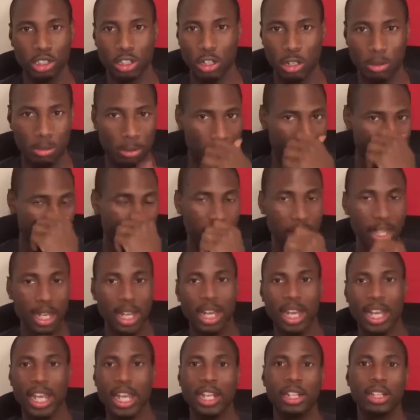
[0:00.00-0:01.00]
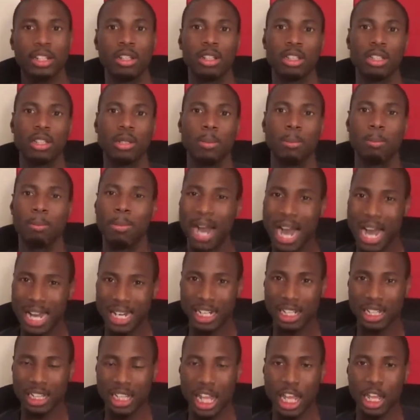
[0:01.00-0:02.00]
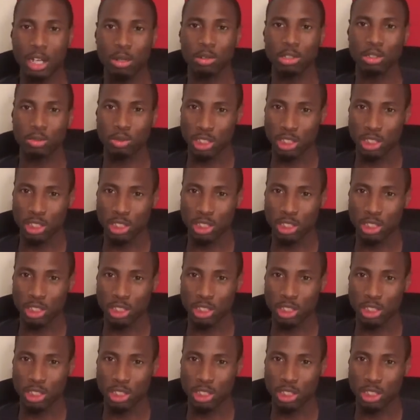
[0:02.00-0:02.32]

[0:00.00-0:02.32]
on me. And the, the body language,